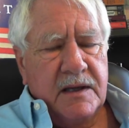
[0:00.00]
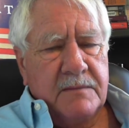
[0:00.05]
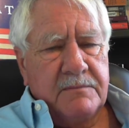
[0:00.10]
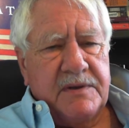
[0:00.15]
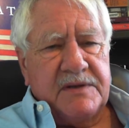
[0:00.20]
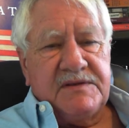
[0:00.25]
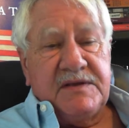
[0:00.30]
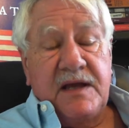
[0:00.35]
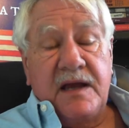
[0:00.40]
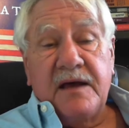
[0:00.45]

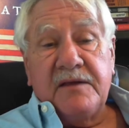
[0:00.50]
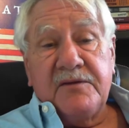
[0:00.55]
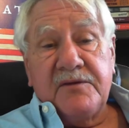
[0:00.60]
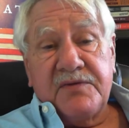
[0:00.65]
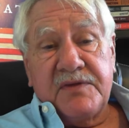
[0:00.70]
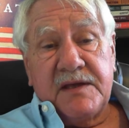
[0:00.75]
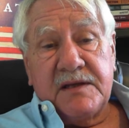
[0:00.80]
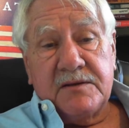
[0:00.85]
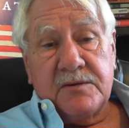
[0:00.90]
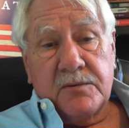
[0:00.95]
But the other
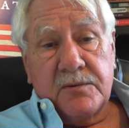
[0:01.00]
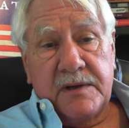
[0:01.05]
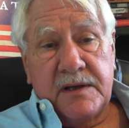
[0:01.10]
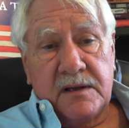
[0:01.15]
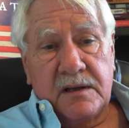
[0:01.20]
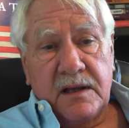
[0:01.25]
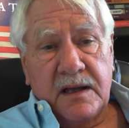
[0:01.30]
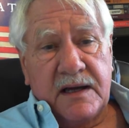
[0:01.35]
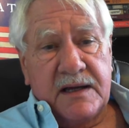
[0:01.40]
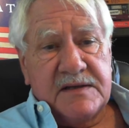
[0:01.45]
thing to
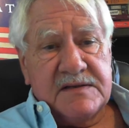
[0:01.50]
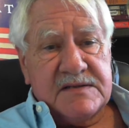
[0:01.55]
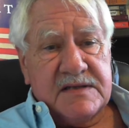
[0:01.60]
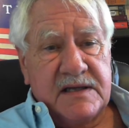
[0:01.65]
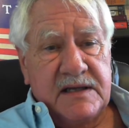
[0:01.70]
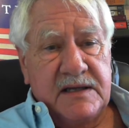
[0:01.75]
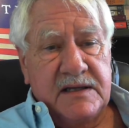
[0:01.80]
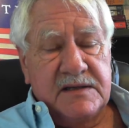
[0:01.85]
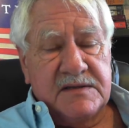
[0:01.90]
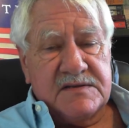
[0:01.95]
realize
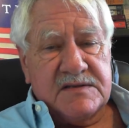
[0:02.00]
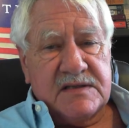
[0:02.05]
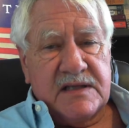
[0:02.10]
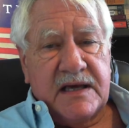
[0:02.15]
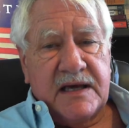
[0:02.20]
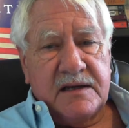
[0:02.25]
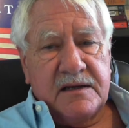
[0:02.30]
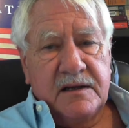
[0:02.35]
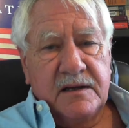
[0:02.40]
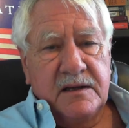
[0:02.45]
is
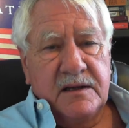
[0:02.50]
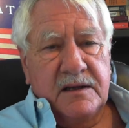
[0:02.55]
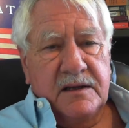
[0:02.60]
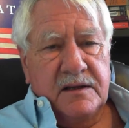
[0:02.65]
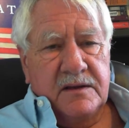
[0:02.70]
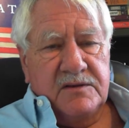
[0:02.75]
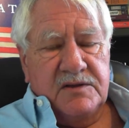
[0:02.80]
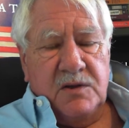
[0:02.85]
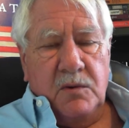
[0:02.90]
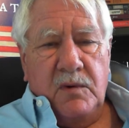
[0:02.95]
that
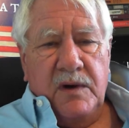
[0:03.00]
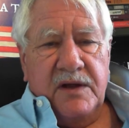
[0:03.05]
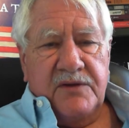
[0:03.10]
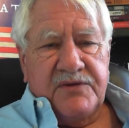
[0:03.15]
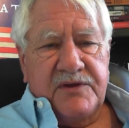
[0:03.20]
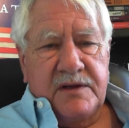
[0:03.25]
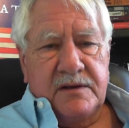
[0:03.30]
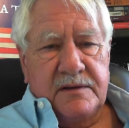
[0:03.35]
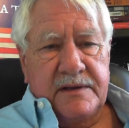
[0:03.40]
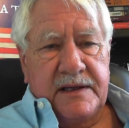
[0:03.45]
the
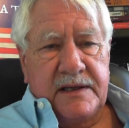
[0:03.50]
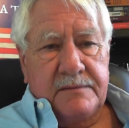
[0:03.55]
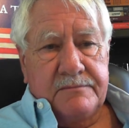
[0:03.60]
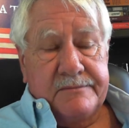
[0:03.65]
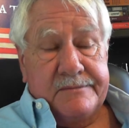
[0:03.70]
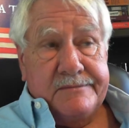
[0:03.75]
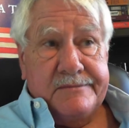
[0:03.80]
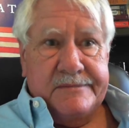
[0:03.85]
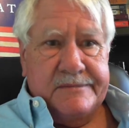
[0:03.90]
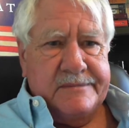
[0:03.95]
wealthy
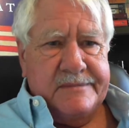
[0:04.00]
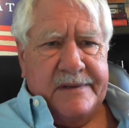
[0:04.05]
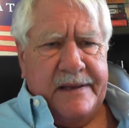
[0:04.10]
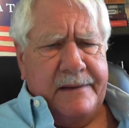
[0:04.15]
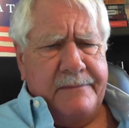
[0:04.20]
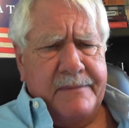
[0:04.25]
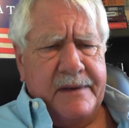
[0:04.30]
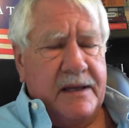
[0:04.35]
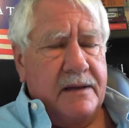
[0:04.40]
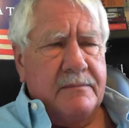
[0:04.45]
elite, mm,
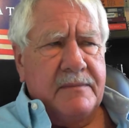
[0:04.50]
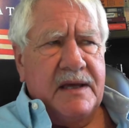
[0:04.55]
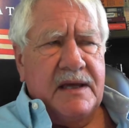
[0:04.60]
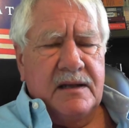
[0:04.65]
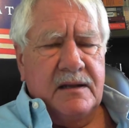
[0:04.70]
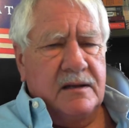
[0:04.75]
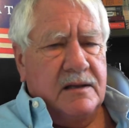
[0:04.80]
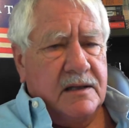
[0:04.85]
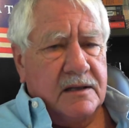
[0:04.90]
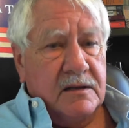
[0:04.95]
they may have made
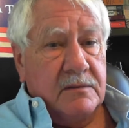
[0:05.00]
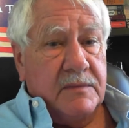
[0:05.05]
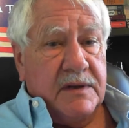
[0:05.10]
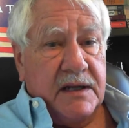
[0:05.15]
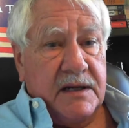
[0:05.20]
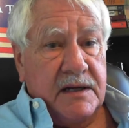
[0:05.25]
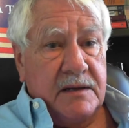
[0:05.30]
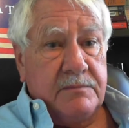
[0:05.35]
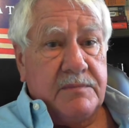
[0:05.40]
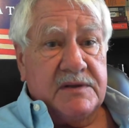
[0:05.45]
a little
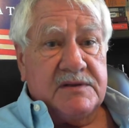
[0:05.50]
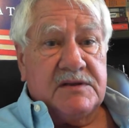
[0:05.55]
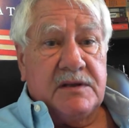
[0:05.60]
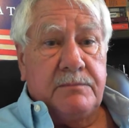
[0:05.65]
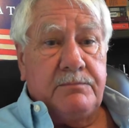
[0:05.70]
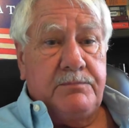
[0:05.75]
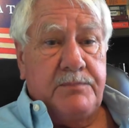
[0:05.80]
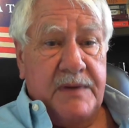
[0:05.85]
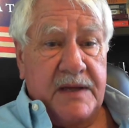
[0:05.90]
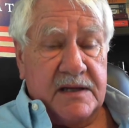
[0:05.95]
money, but the
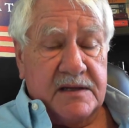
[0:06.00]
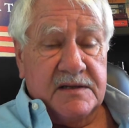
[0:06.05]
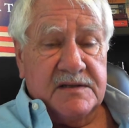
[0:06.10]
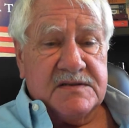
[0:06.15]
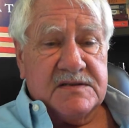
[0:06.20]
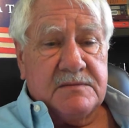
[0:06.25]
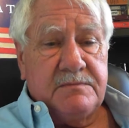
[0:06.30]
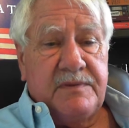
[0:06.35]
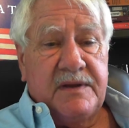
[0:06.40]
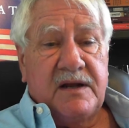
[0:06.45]

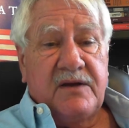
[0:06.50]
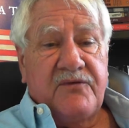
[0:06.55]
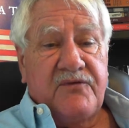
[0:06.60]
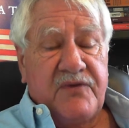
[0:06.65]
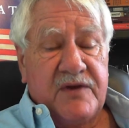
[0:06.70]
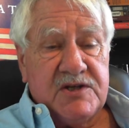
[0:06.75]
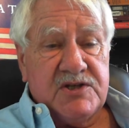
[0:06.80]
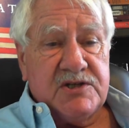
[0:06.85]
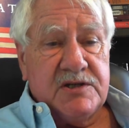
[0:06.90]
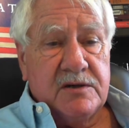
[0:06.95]
biggest
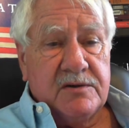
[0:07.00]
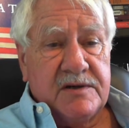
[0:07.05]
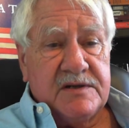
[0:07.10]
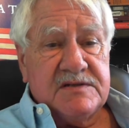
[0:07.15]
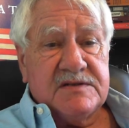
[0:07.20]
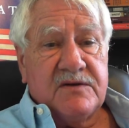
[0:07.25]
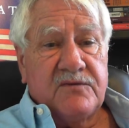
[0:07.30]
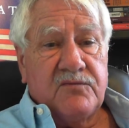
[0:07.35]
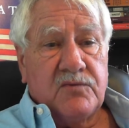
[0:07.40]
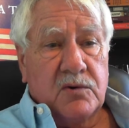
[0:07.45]

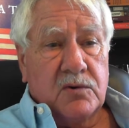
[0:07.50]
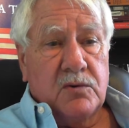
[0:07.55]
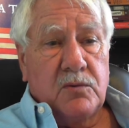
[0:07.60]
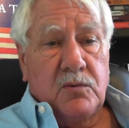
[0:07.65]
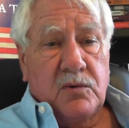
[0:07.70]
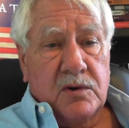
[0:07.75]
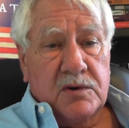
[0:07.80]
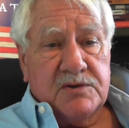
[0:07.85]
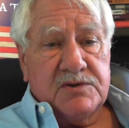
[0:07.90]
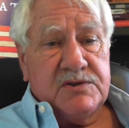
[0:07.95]
beneficiaries of World
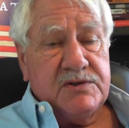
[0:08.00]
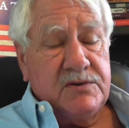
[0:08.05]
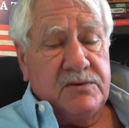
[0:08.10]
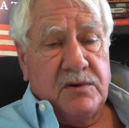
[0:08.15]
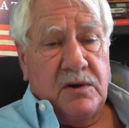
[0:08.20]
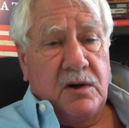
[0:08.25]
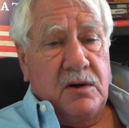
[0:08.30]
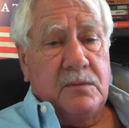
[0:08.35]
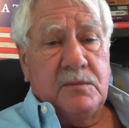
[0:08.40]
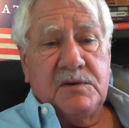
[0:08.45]
War II,
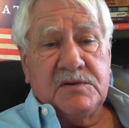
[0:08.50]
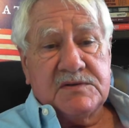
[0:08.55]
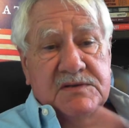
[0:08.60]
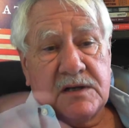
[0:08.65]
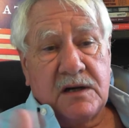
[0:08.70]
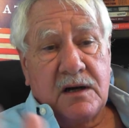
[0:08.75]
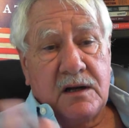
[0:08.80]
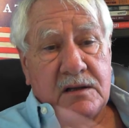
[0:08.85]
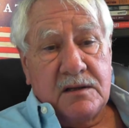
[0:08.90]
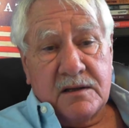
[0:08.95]
almost
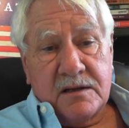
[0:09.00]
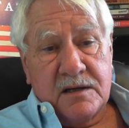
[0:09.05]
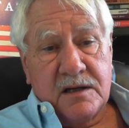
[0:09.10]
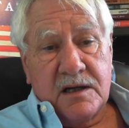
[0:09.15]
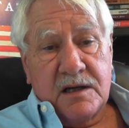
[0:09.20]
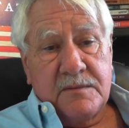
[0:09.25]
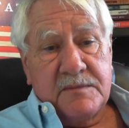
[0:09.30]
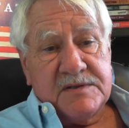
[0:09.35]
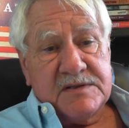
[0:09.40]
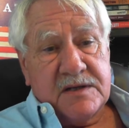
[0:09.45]
all
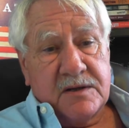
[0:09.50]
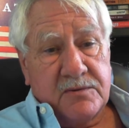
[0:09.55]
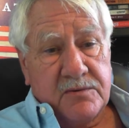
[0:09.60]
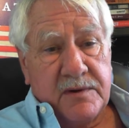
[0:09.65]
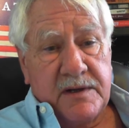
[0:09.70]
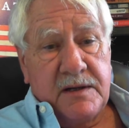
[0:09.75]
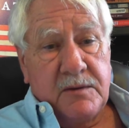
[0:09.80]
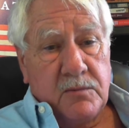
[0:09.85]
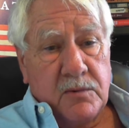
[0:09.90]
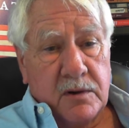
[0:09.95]
economists
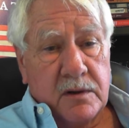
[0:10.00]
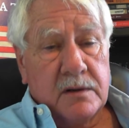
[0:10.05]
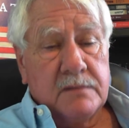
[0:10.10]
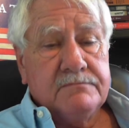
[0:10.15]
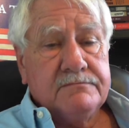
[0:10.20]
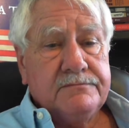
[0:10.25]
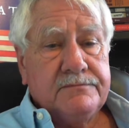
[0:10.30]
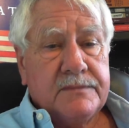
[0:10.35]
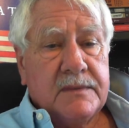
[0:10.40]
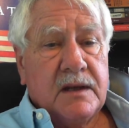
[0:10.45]
agree,
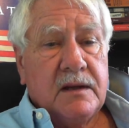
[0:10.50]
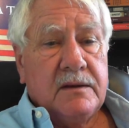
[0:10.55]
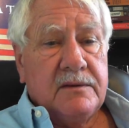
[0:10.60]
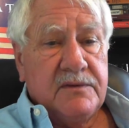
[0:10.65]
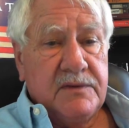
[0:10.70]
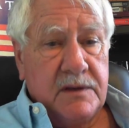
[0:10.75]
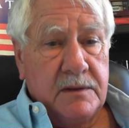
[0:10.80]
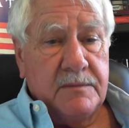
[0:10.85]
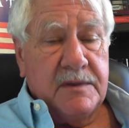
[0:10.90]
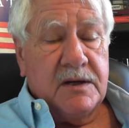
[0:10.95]
were
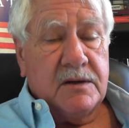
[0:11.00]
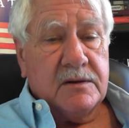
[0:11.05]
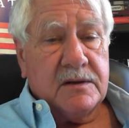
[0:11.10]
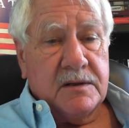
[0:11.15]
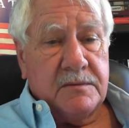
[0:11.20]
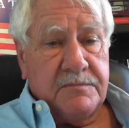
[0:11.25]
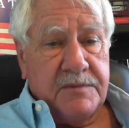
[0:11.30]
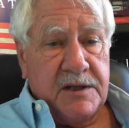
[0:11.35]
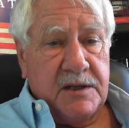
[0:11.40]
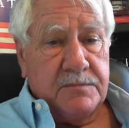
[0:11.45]
the
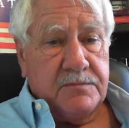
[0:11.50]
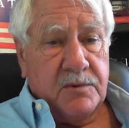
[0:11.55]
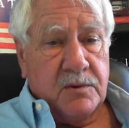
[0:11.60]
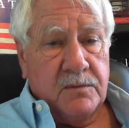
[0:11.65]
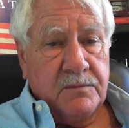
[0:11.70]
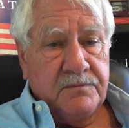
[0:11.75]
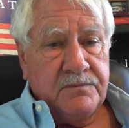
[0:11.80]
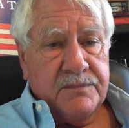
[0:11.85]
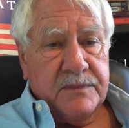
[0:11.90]
American people.